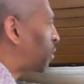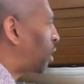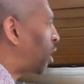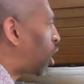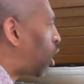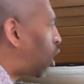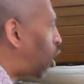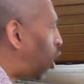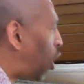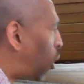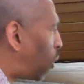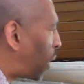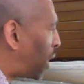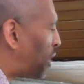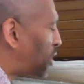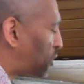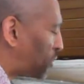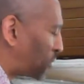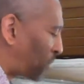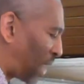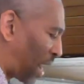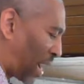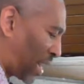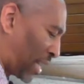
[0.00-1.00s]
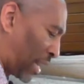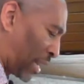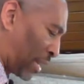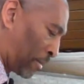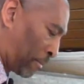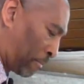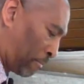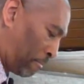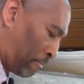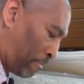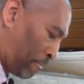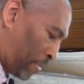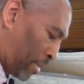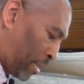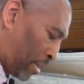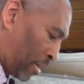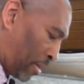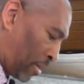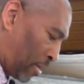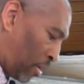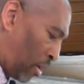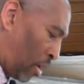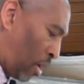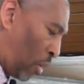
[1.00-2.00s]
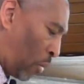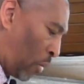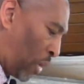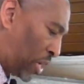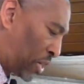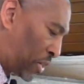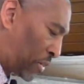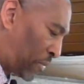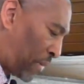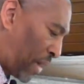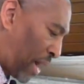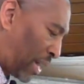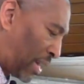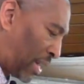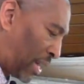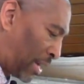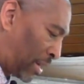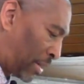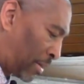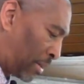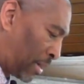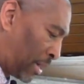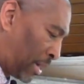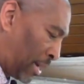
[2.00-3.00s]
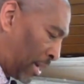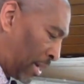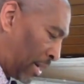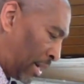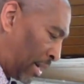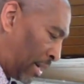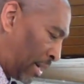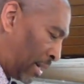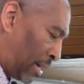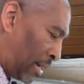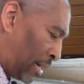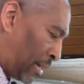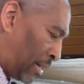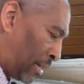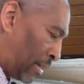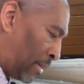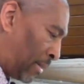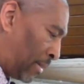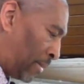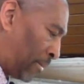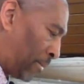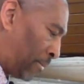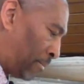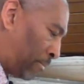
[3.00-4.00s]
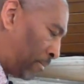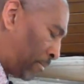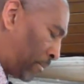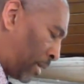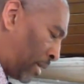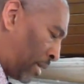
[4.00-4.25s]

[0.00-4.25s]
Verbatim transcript: We're always fighting, always fighting uh,